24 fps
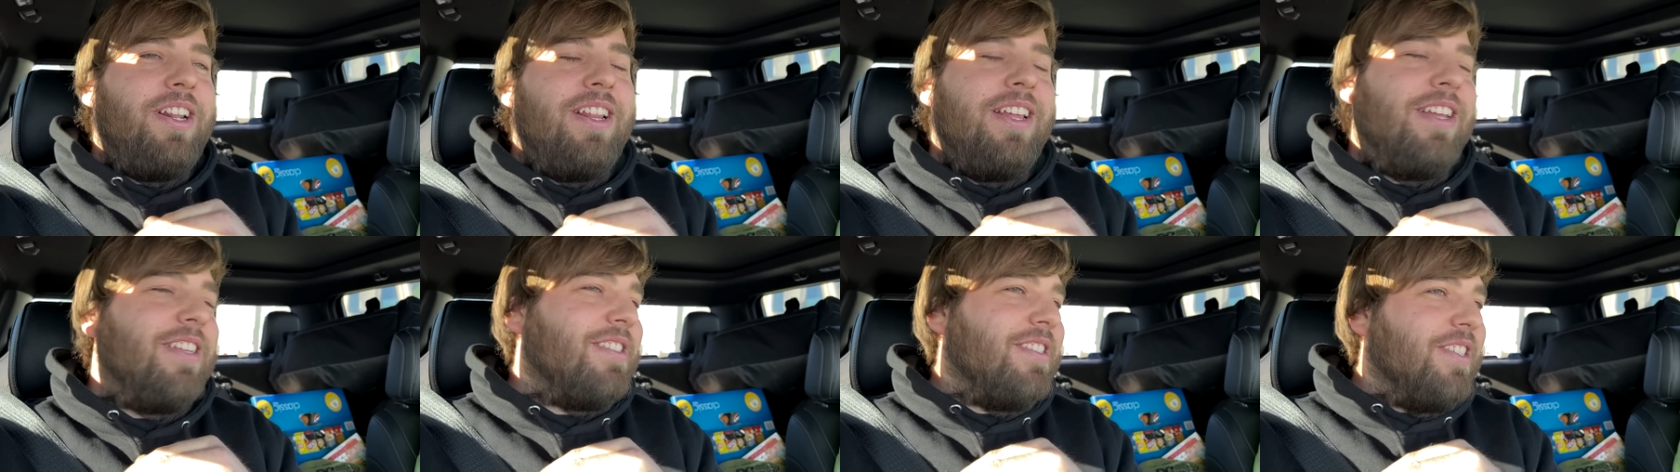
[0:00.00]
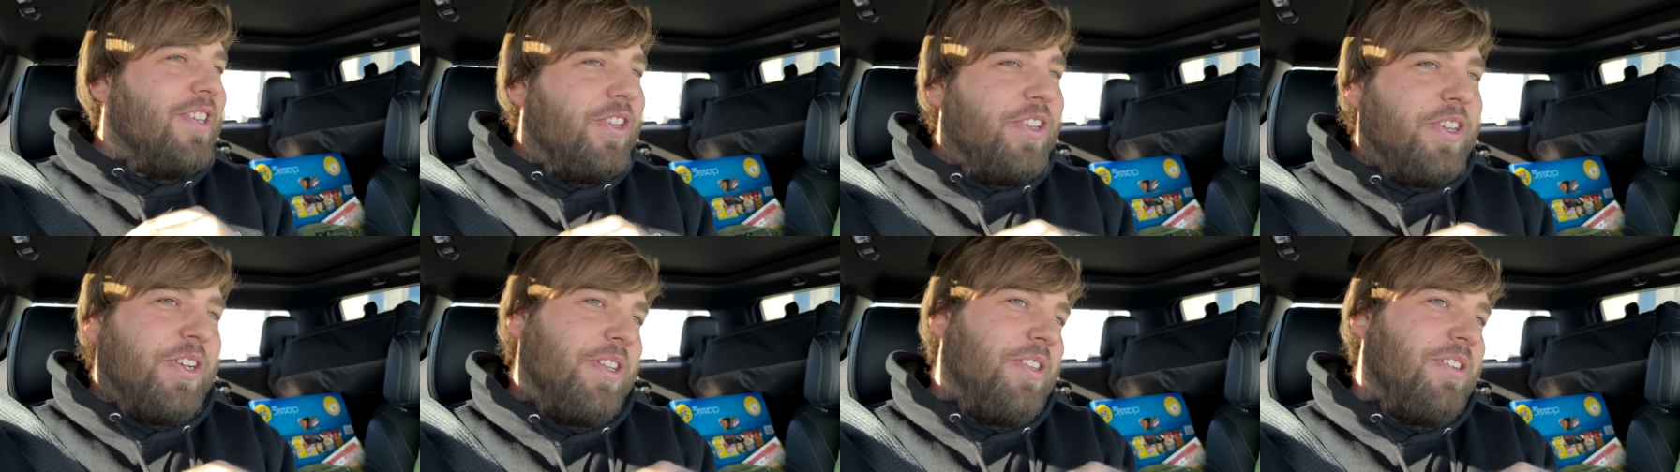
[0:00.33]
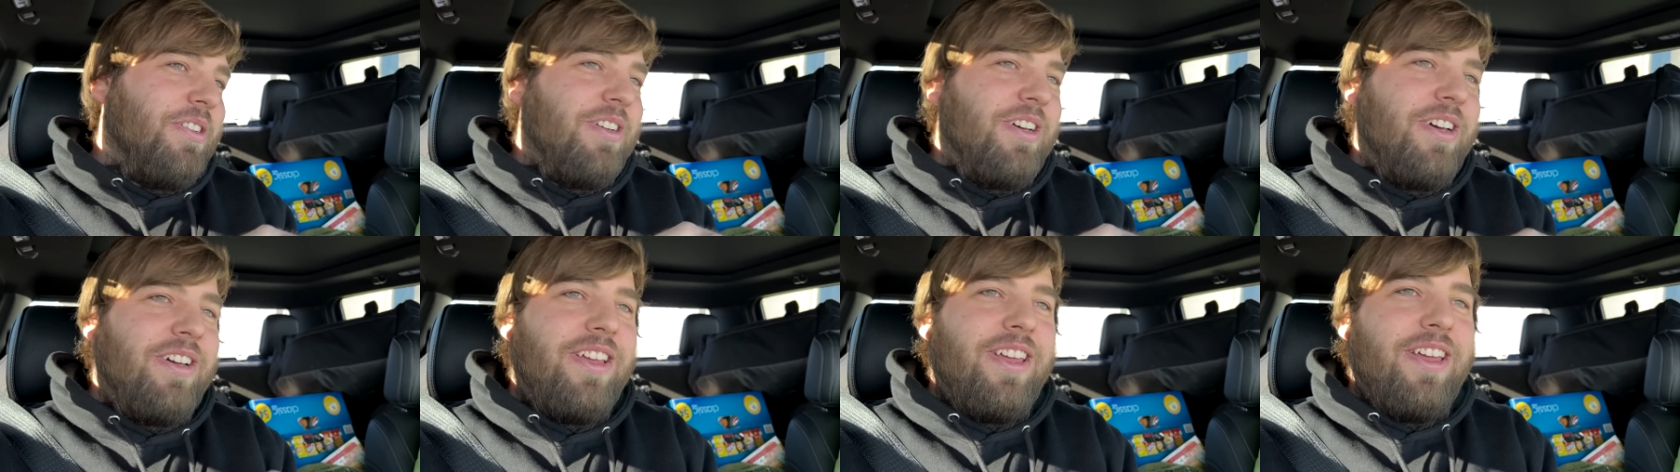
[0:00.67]
That's the only clue
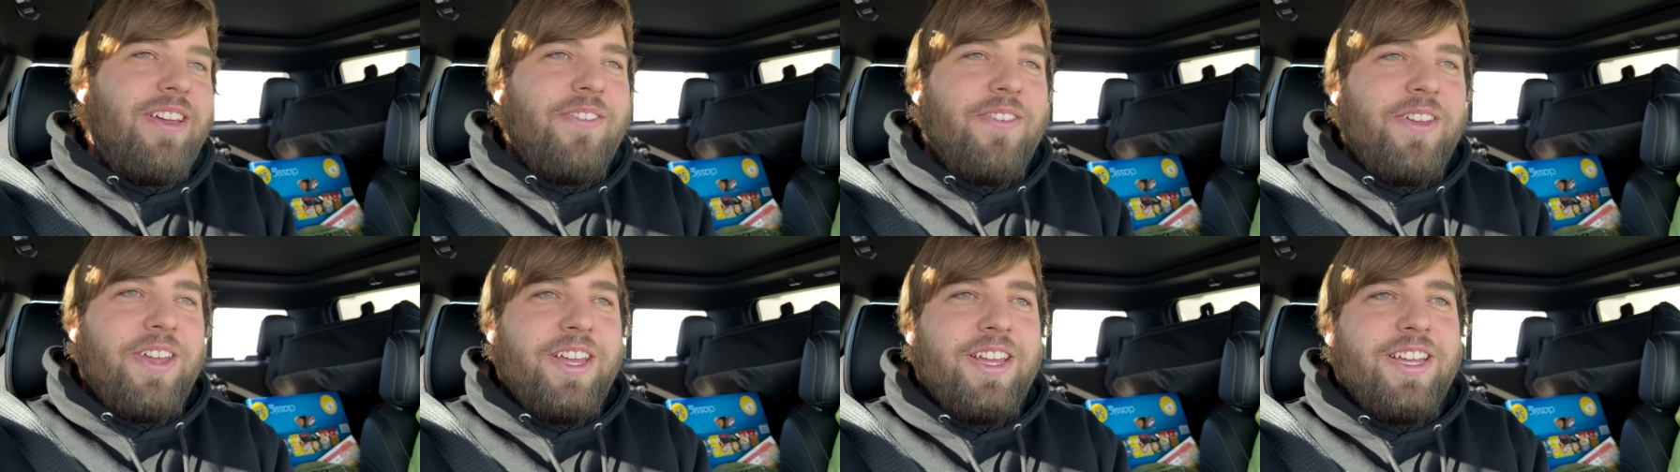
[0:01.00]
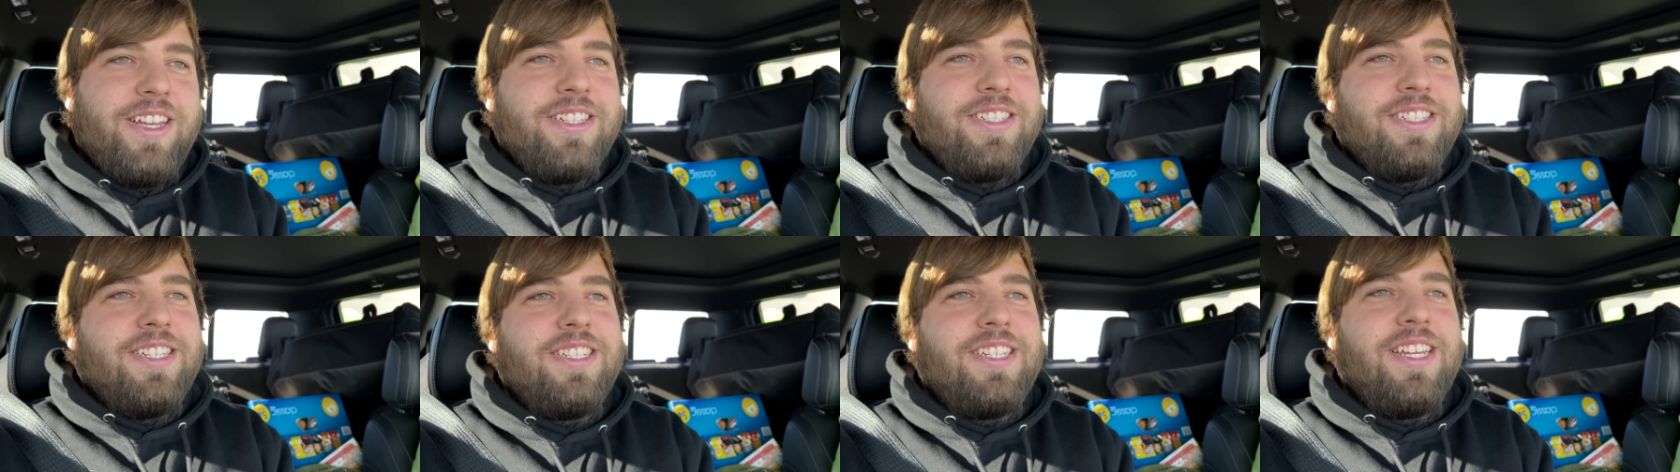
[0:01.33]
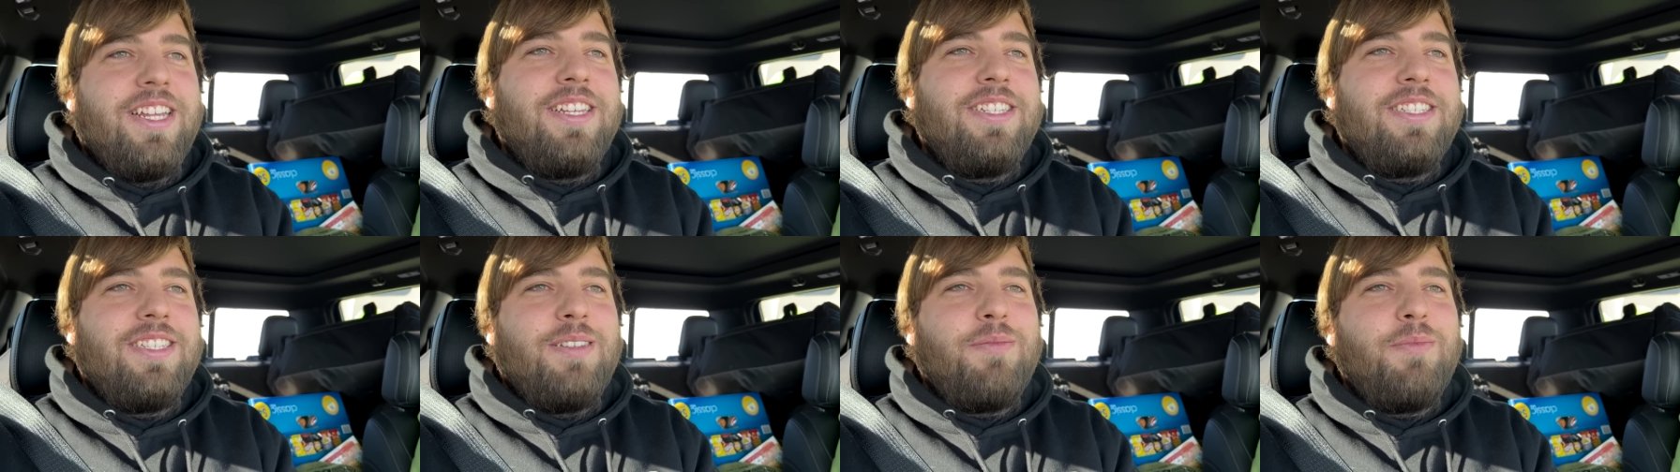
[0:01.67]
I'll give you. It's the
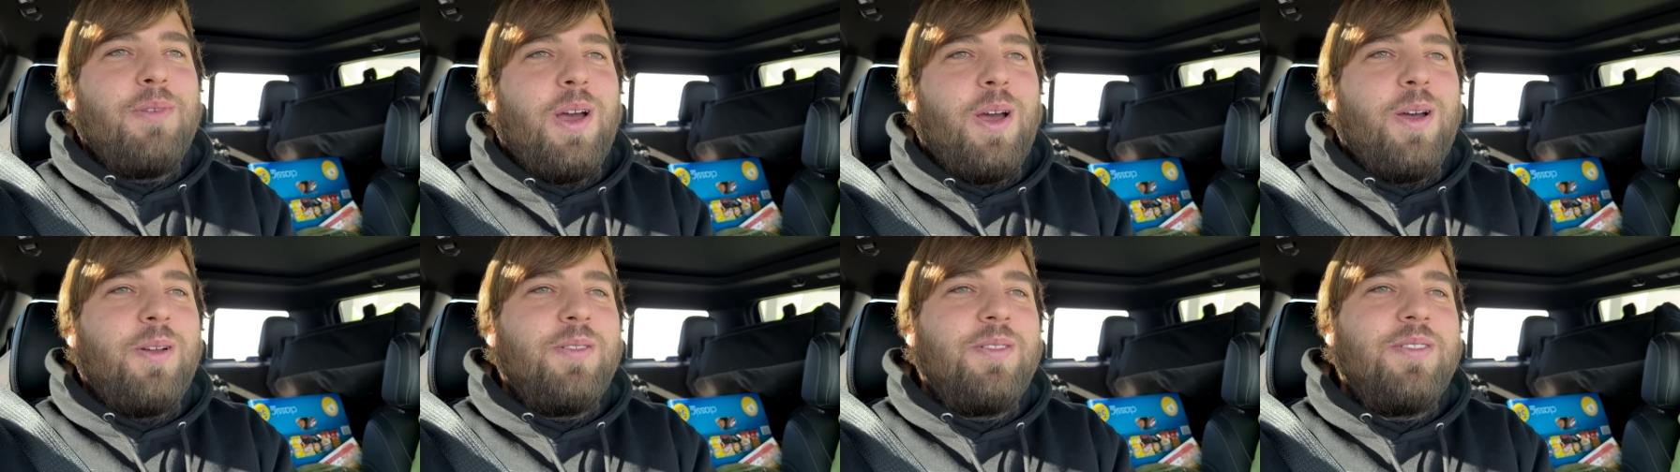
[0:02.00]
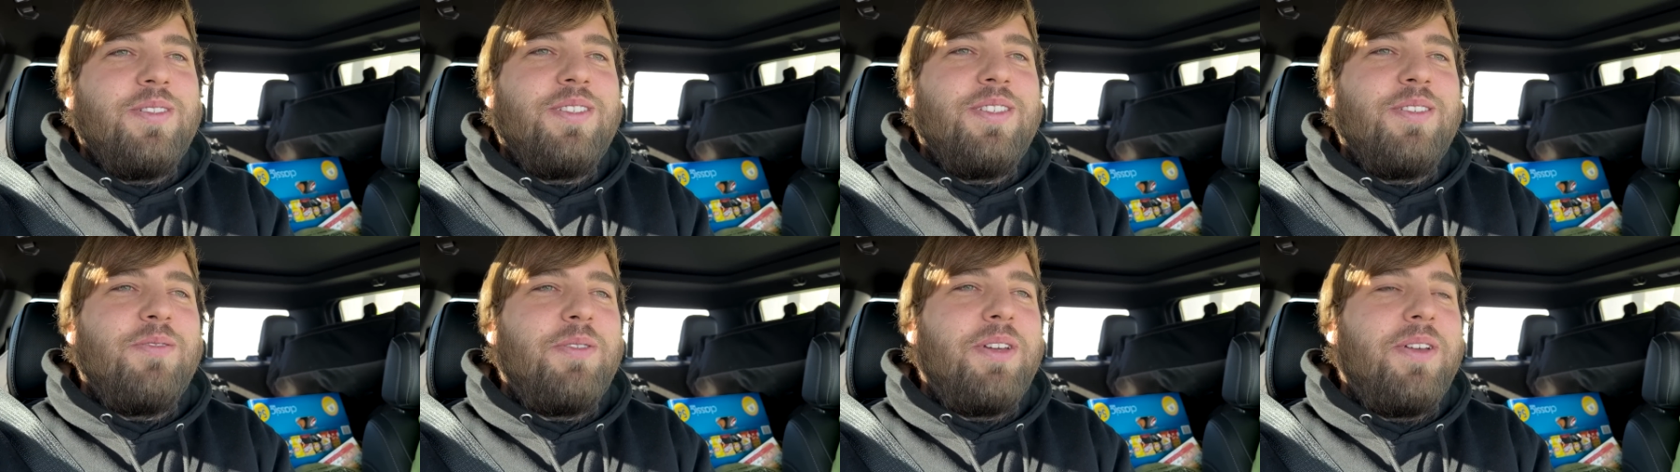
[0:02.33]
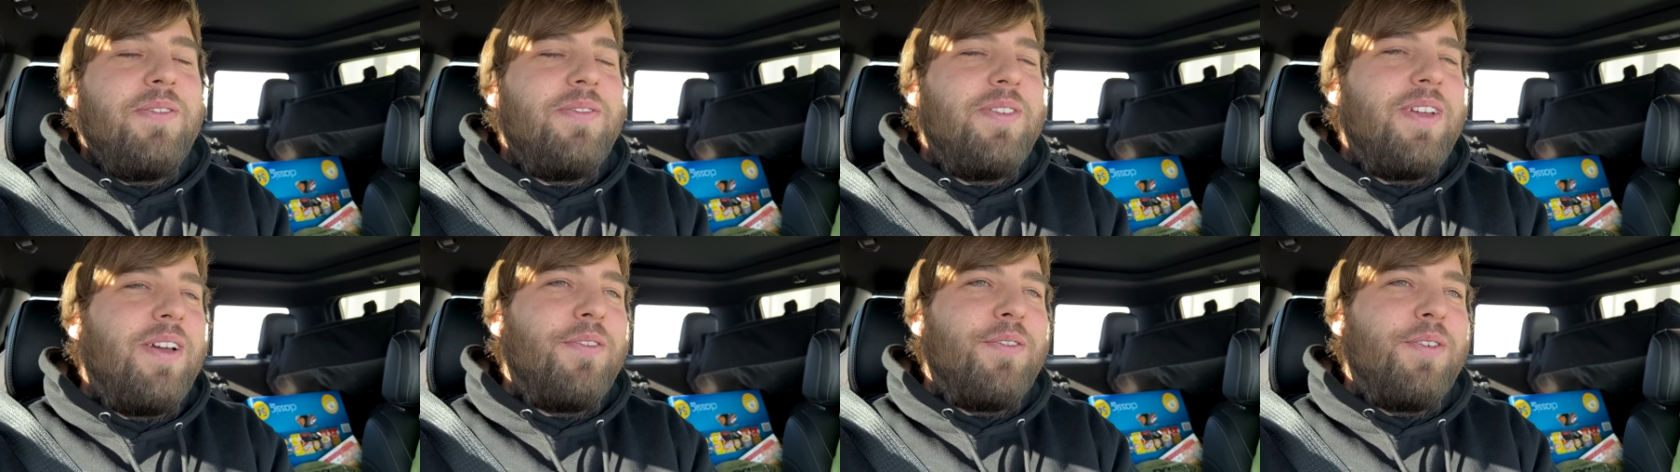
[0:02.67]
Tennessee mountains. We have
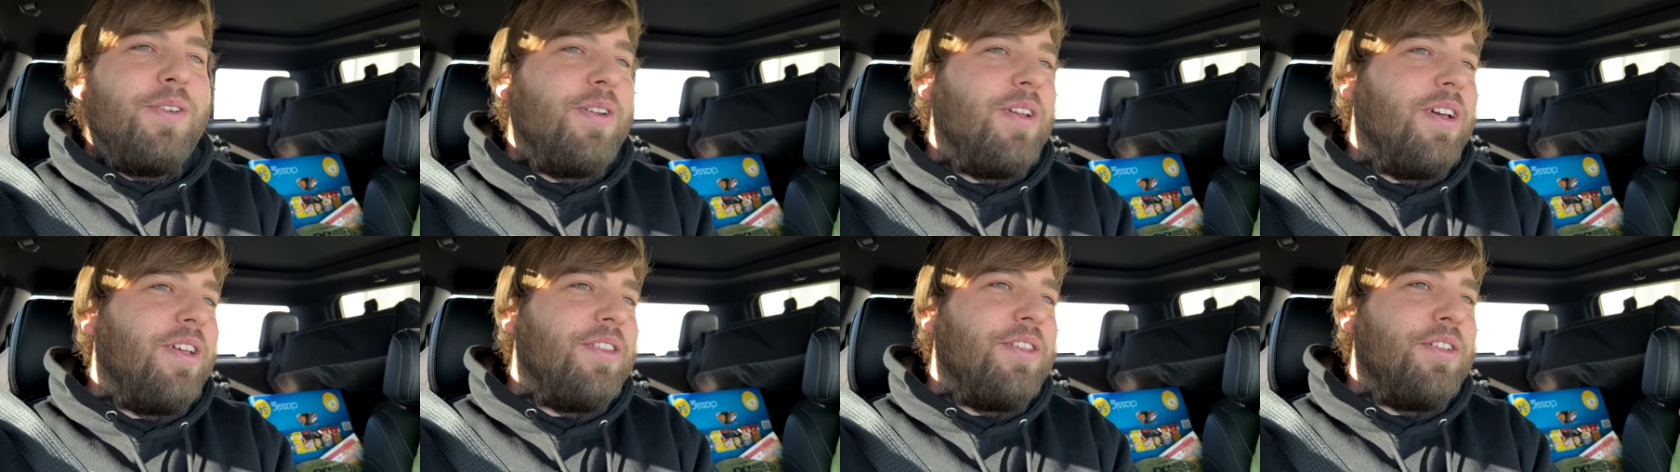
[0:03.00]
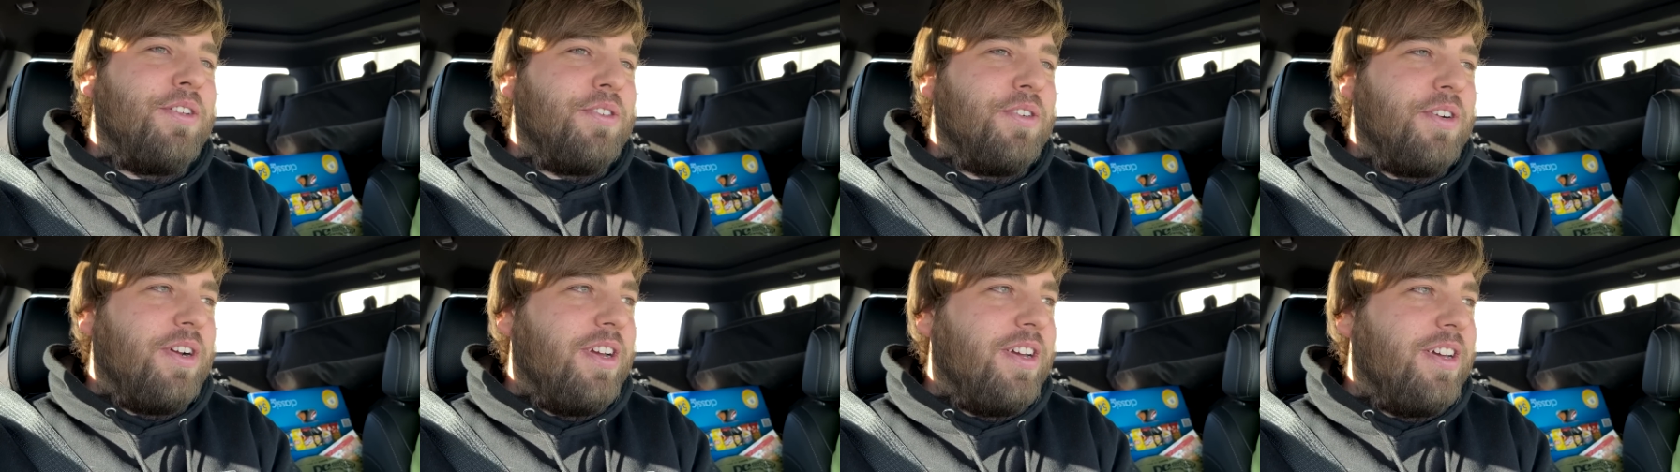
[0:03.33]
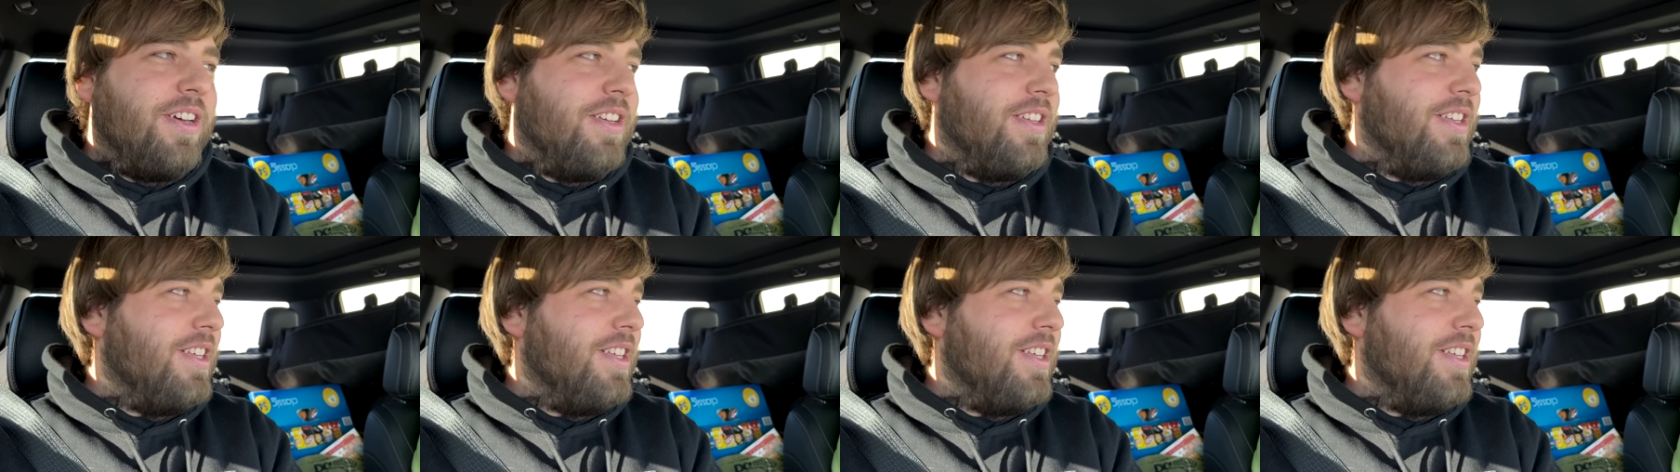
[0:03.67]
never done the trail